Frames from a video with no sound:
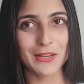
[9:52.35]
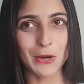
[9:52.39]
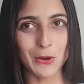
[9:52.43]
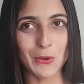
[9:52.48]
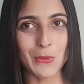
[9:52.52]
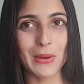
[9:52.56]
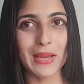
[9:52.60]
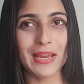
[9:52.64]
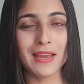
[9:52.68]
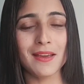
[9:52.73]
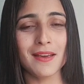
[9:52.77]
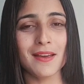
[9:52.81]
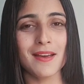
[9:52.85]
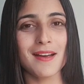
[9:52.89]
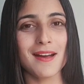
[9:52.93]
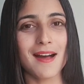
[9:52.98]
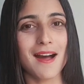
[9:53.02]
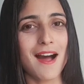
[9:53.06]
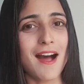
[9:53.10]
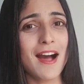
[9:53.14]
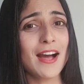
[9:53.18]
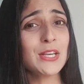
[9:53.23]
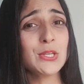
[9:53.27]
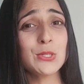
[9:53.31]
Okay,
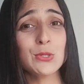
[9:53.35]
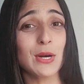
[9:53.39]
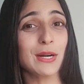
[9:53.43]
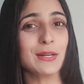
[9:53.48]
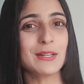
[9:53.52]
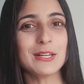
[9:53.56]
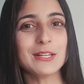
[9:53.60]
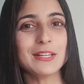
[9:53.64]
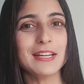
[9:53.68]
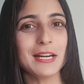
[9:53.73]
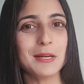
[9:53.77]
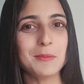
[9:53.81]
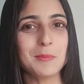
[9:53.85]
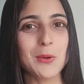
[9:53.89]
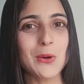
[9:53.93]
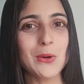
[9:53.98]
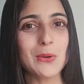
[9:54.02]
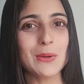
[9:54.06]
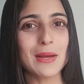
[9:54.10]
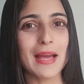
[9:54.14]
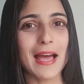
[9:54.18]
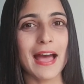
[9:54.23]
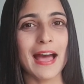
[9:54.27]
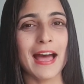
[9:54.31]
I started that
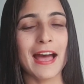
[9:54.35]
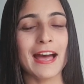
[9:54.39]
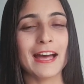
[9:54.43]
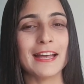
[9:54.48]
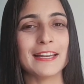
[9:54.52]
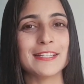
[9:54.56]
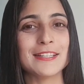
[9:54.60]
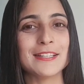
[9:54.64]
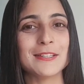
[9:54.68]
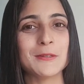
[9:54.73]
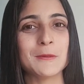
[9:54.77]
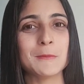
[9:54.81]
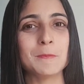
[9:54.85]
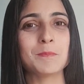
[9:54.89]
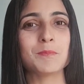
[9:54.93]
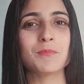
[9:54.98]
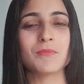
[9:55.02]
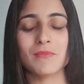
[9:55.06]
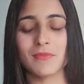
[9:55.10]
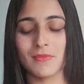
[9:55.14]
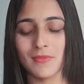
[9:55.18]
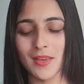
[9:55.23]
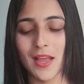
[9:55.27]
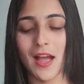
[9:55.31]
book and
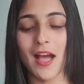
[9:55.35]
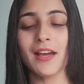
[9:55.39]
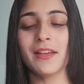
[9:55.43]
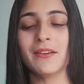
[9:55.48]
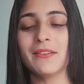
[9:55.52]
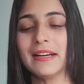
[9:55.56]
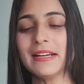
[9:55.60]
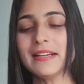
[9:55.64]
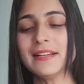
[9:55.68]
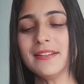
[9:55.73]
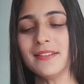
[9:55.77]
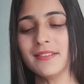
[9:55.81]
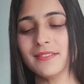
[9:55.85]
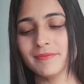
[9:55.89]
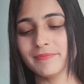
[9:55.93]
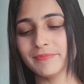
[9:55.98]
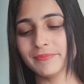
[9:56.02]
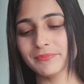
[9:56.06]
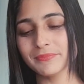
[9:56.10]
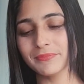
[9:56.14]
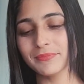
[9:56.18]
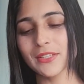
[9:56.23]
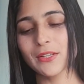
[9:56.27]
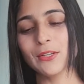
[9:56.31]
I read,
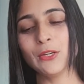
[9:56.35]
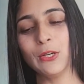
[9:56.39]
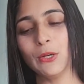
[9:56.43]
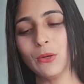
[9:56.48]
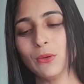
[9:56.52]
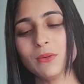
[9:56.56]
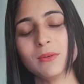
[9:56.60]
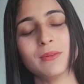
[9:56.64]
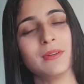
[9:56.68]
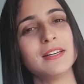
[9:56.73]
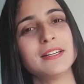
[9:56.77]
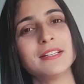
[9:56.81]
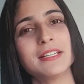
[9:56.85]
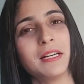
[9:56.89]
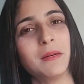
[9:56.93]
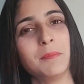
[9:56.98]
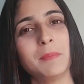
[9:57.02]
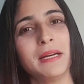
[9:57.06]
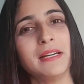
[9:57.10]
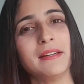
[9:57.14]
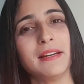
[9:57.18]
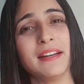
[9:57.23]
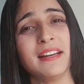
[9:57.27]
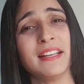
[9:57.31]
little
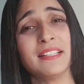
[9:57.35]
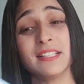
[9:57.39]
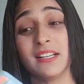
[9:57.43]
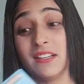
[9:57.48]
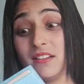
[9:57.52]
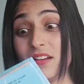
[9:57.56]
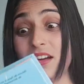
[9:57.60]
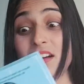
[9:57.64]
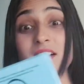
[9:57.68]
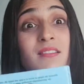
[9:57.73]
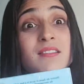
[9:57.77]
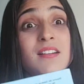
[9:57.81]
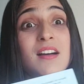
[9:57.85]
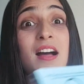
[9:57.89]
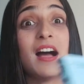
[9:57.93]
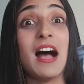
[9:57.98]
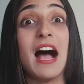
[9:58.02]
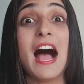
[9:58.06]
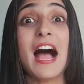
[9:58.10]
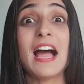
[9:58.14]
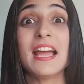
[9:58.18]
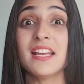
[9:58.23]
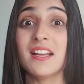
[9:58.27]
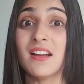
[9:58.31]
bit, and I said,
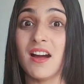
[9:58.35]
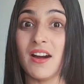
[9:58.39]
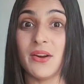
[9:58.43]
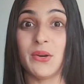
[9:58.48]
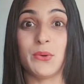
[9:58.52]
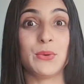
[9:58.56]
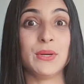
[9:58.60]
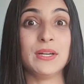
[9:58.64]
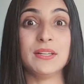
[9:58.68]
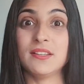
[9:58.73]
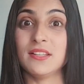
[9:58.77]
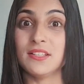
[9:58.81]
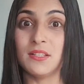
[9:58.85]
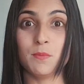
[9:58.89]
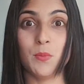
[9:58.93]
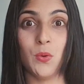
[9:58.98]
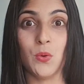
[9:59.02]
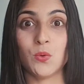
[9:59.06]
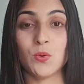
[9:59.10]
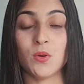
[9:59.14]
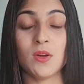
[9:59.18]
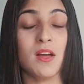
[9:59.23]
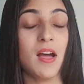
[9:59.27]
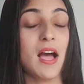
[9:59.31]
I can't read this
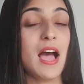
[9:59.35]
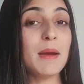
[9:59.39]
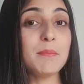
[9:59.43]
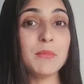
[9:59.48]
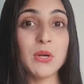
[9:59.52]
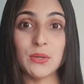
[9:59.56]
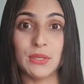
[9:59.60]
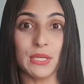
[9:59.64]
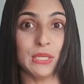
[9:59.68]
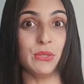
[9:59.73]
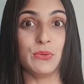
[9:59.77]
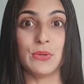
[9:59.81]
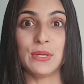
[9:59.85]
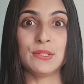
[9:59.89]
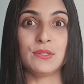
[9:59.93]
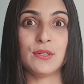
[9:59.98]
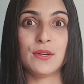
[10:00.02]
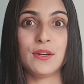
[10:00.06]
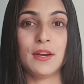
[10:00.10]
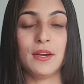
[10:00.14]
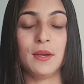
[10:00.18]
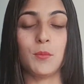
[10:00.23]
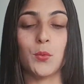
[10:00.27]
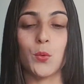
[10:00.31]
book. I'm not
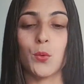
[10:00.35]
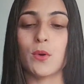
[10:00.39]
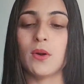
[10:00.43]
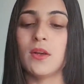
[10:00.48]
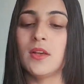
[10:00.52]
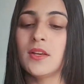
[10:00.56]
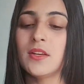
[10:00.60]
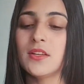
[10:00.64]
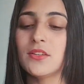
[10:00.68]
interested anymore.